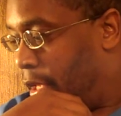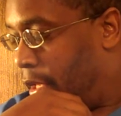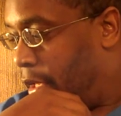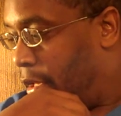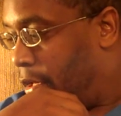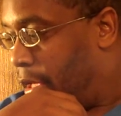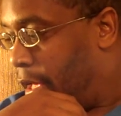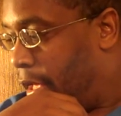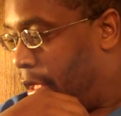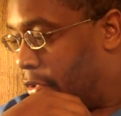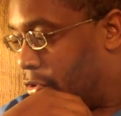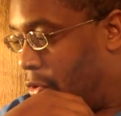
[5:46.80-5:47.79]
it
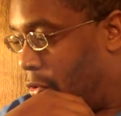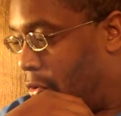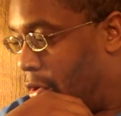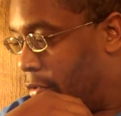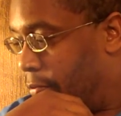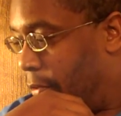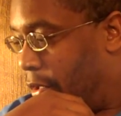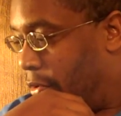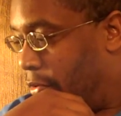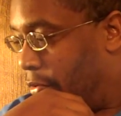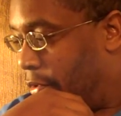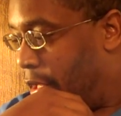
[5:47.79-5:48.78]
has horde
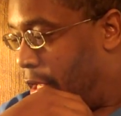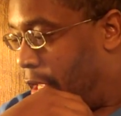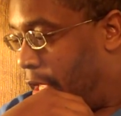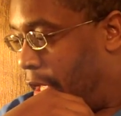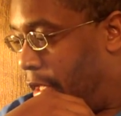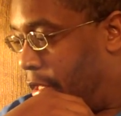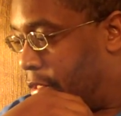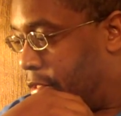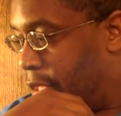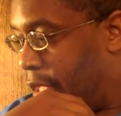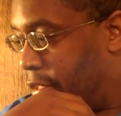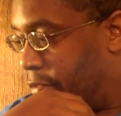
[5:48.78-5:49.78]
mode and it's
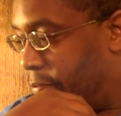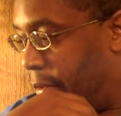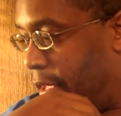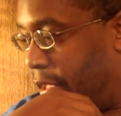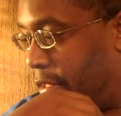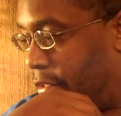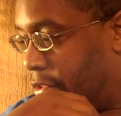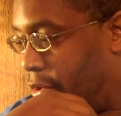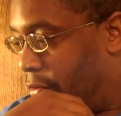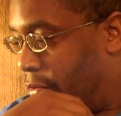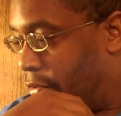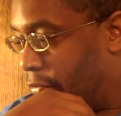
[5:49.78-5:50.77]
not as bad as
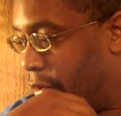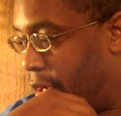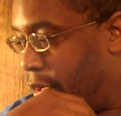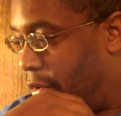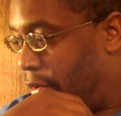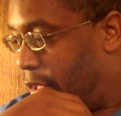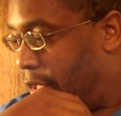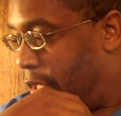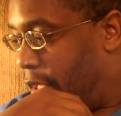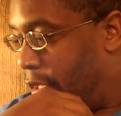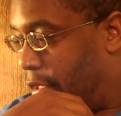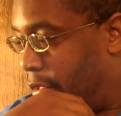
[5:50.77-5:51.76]
going around in
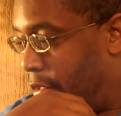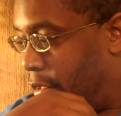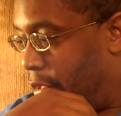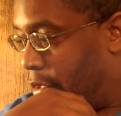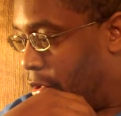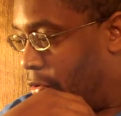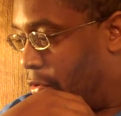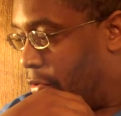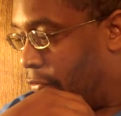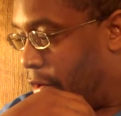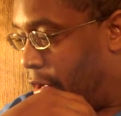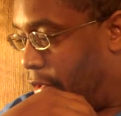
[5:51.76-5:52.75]
a going
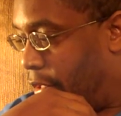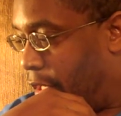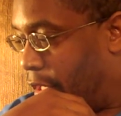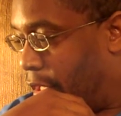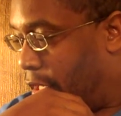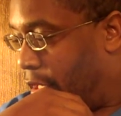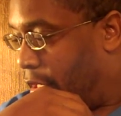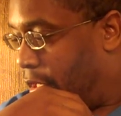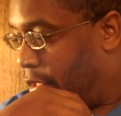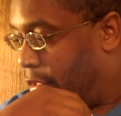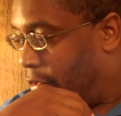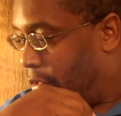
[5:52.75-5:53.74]
around in a
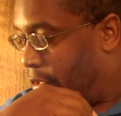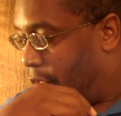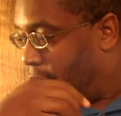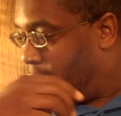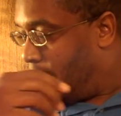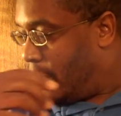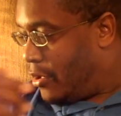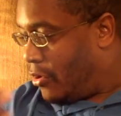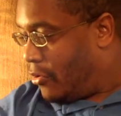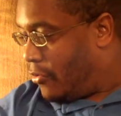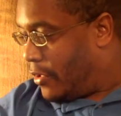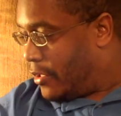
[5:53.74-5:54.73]
gun.
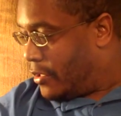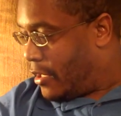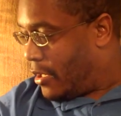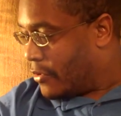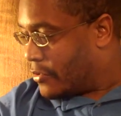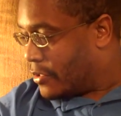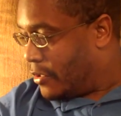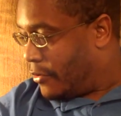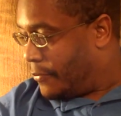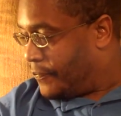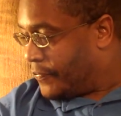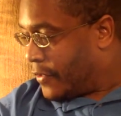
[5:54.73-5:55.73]
Oh, and
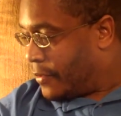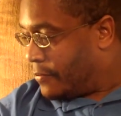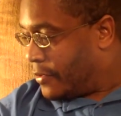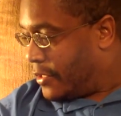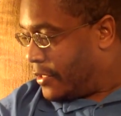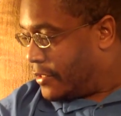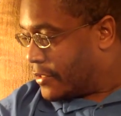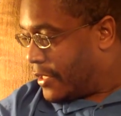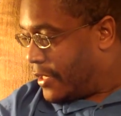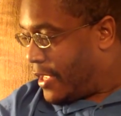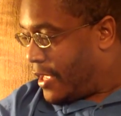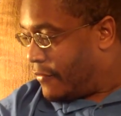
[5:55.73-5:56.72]
also, please,
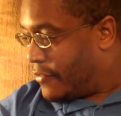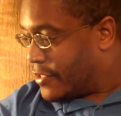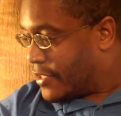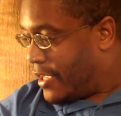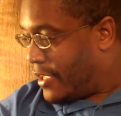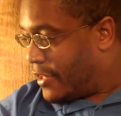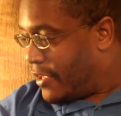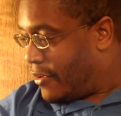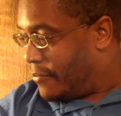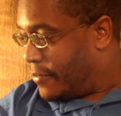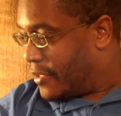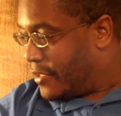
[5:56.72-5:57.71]
can I have a shout
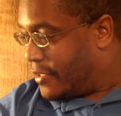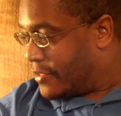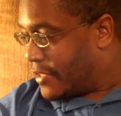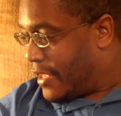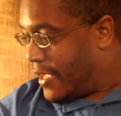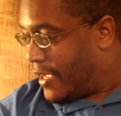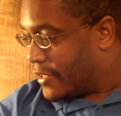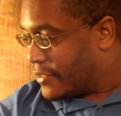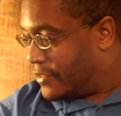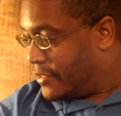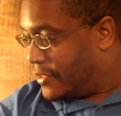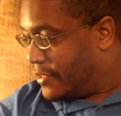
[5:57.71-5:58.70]
out because I
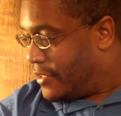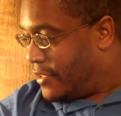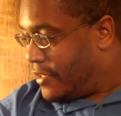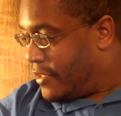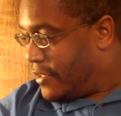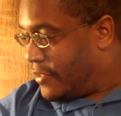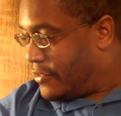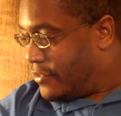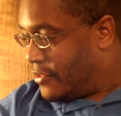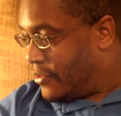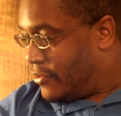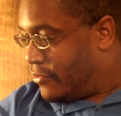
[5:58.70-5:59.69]
actually
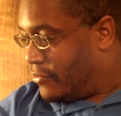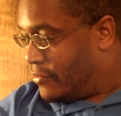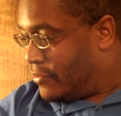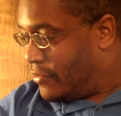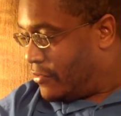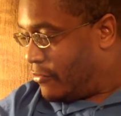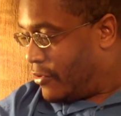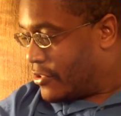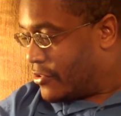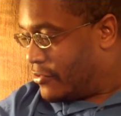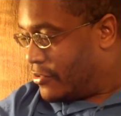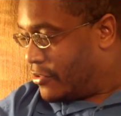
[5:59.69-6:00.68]
do
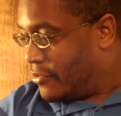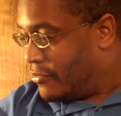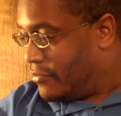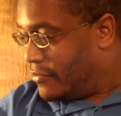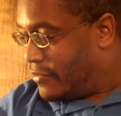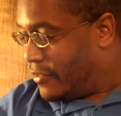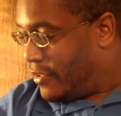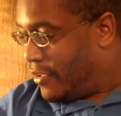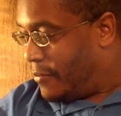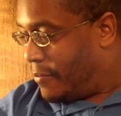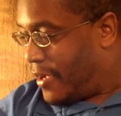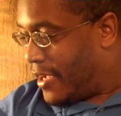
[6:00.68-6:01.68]
what you do
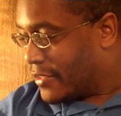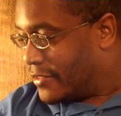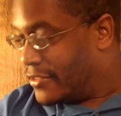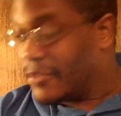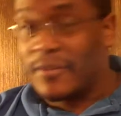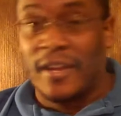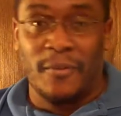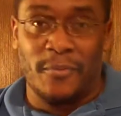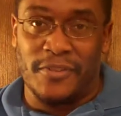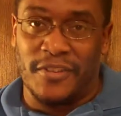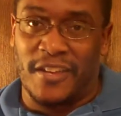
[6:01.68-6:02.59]
unboxings. Okay, well you